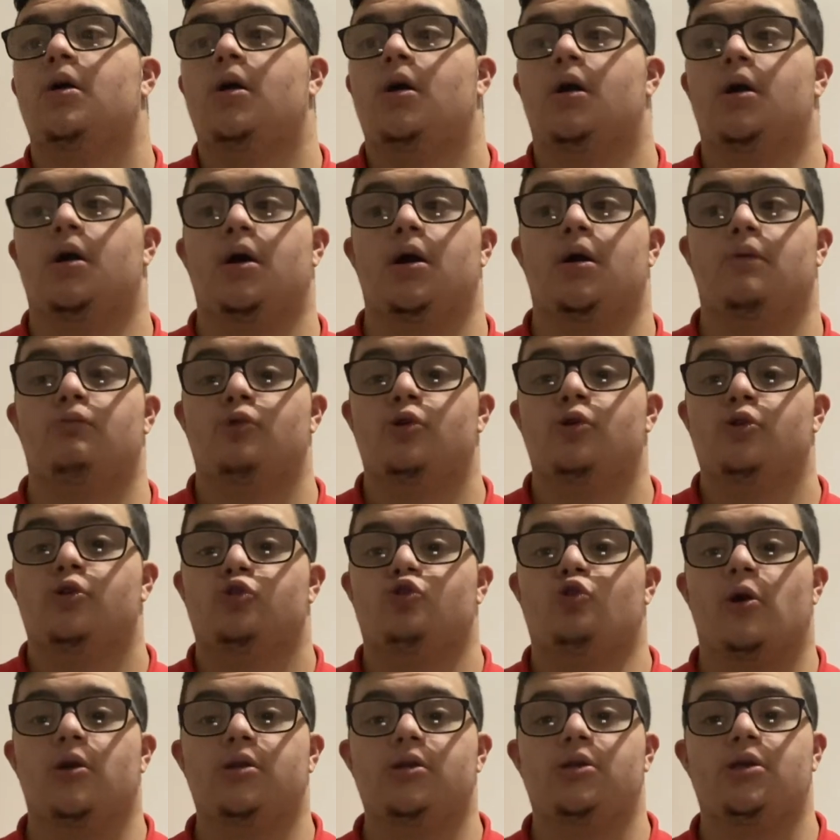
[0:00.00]

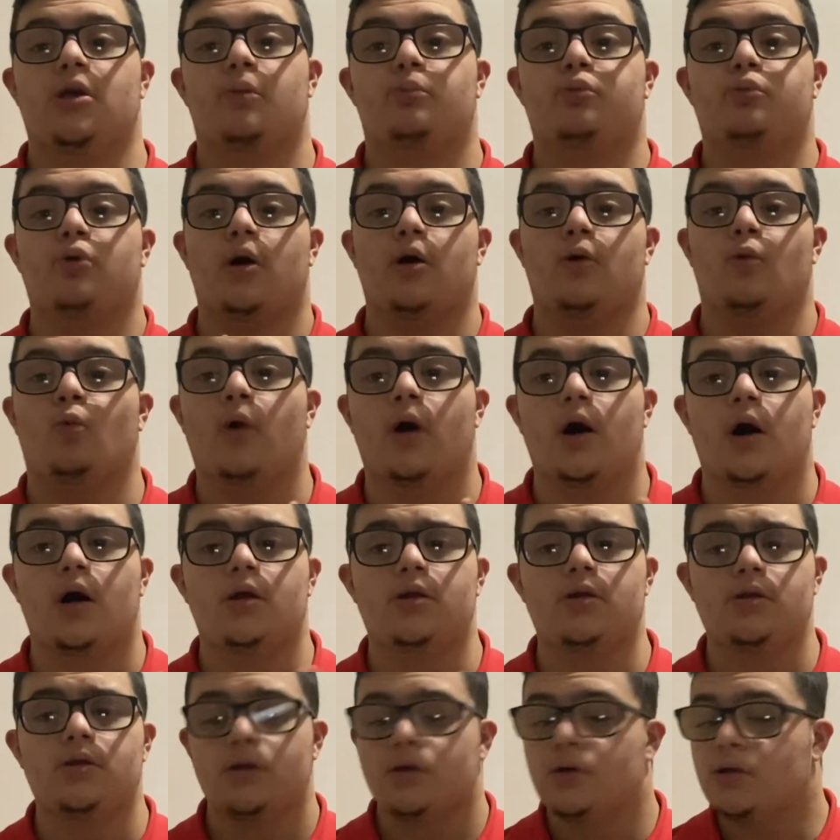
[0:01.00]

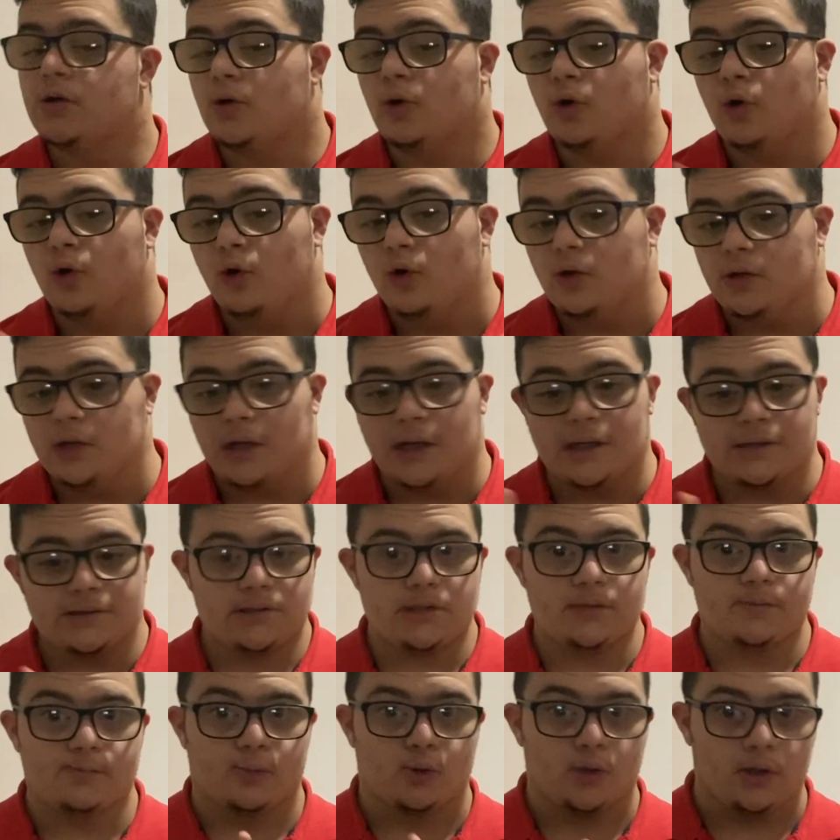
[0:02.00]
20.1 or
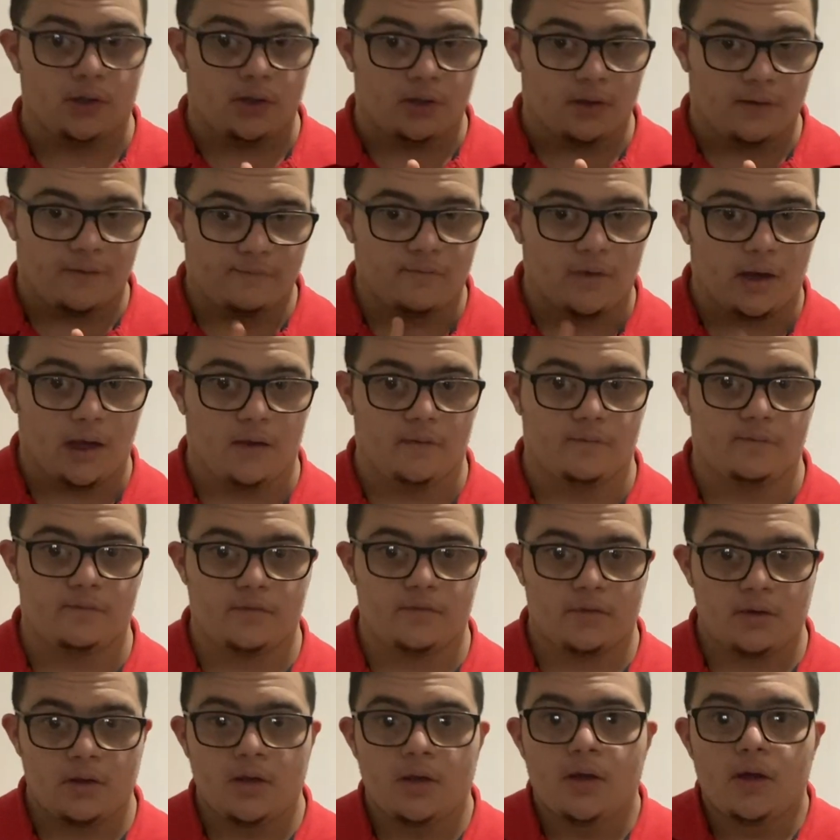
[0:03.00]
19.5.
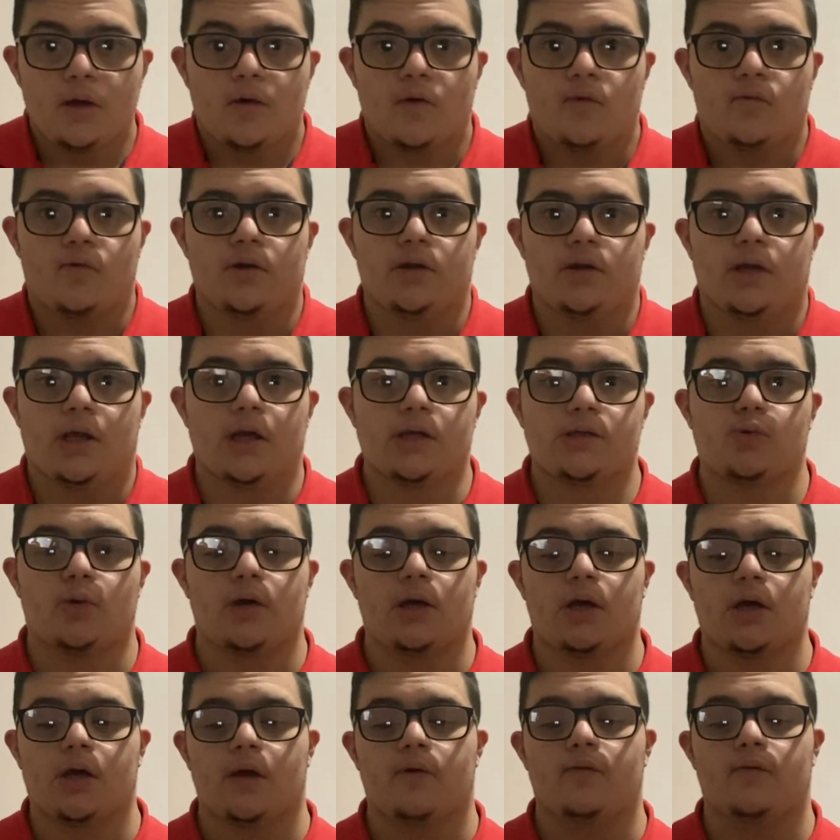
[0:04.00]
For this one
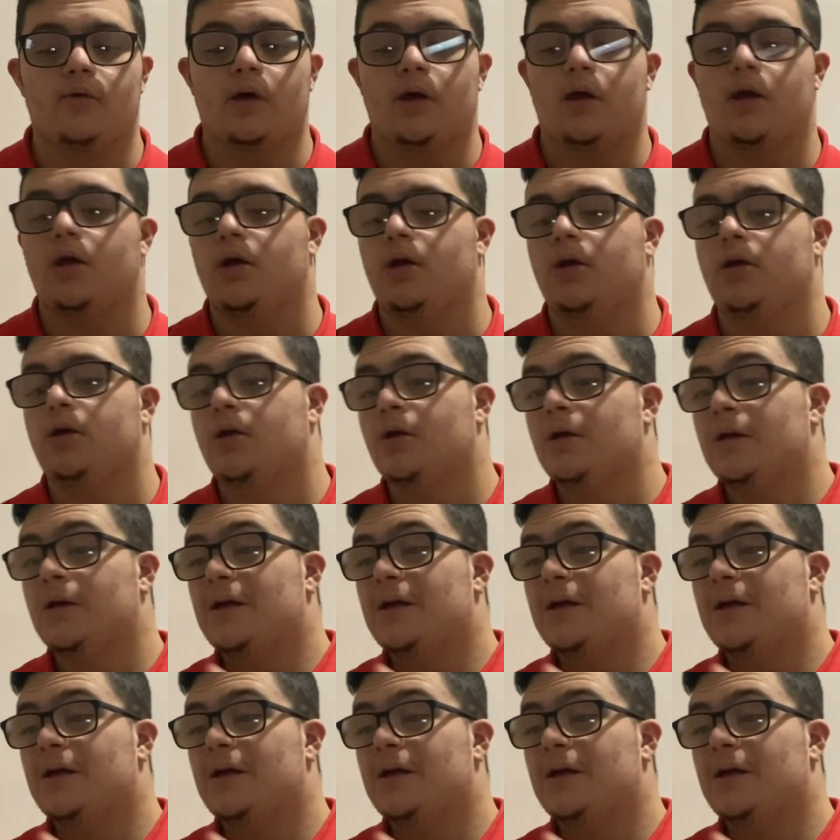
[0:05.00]
I give it a